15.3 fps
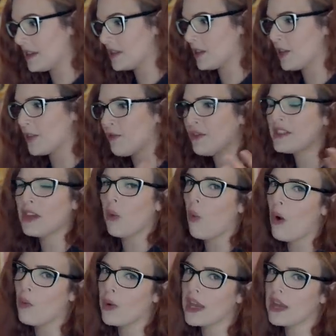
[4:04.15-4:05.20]
So you can visit
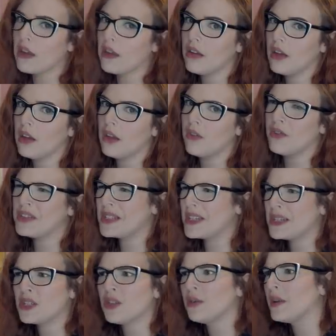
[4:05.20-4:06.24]
1 week,
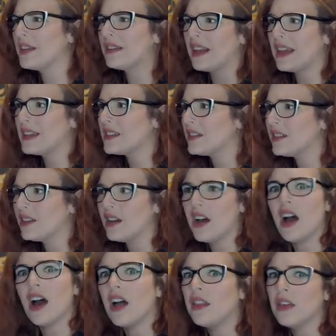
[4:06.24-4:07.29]
visit 2 weeks later,
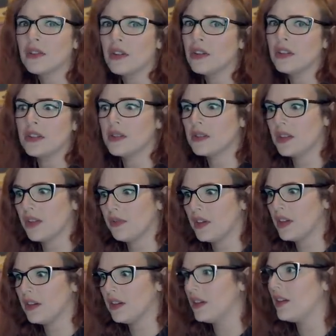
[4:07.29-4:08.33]
and they've got new stuff
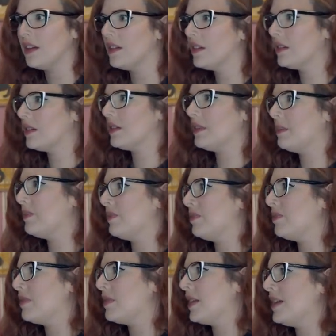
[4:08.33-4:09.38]
in. It's
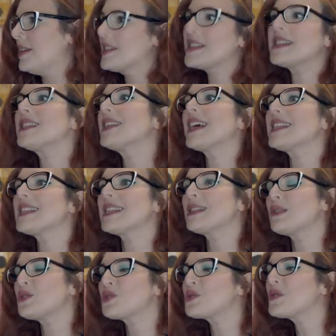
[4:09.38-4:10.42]
just a nice
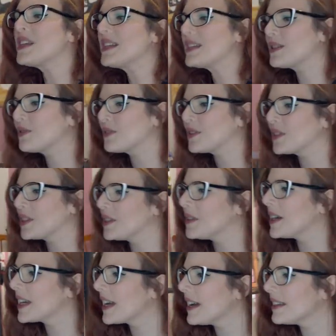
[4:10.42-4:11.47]
little treat for you,
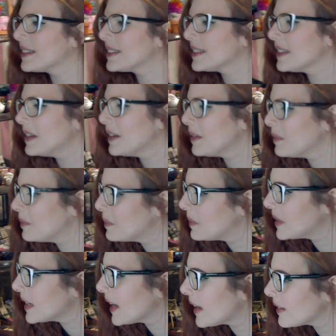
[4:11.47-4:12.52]
I guess.
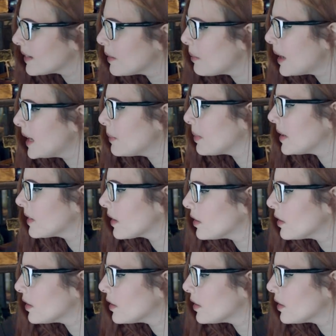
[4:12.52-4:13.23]
But yeah, so many pins.